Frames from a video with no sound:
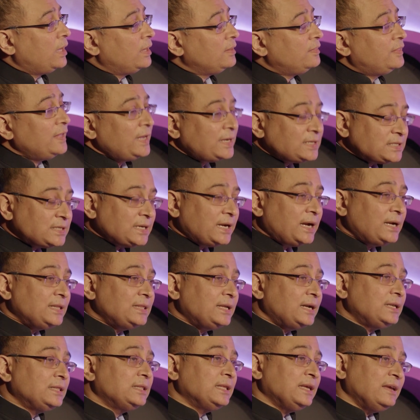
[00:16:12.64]
they said
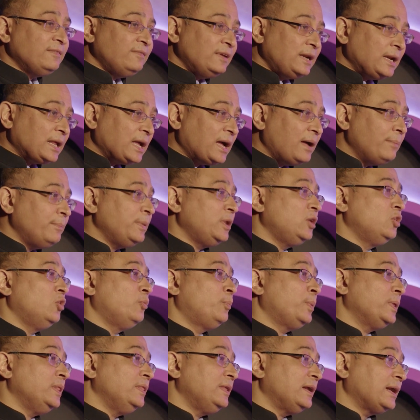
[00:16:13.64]
that they will come and
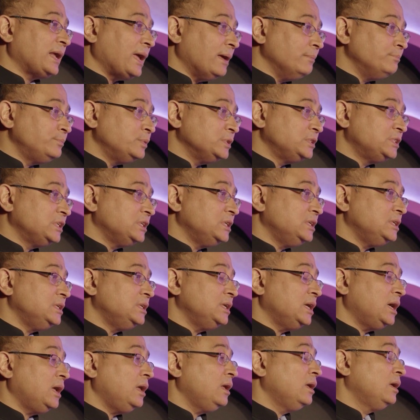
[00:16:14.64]
open their campus in
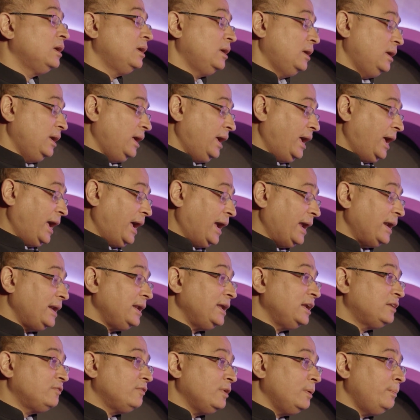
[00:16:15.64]
India, and
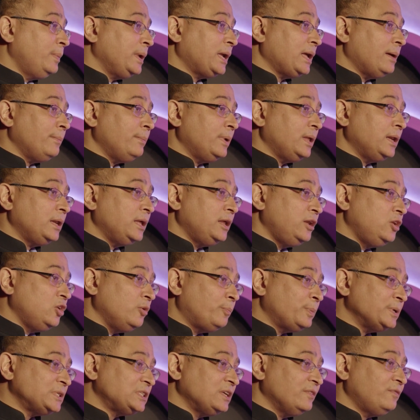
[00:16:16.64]
it will become an
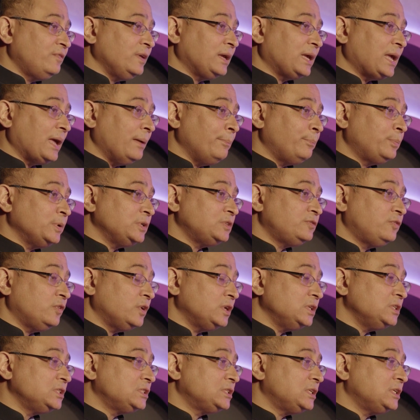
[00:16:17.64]
Indo-Pacific campus,
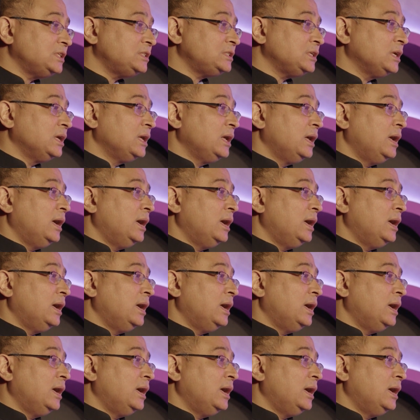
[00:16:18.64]
for instance.